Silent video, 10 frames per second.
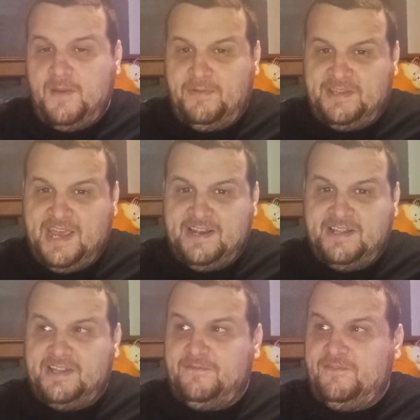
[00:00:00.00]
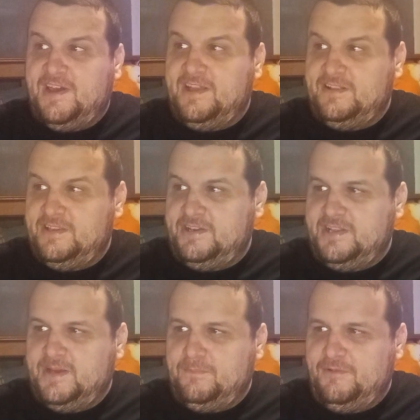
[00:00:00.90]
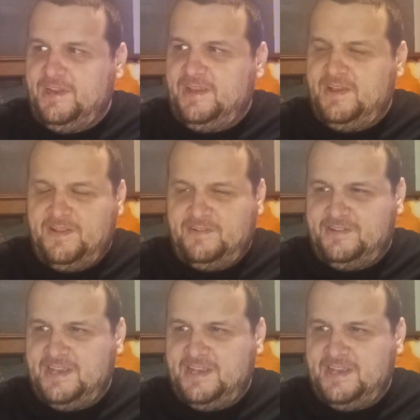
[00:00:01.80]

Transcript: protagonist had to fight Lily Lovebrace, and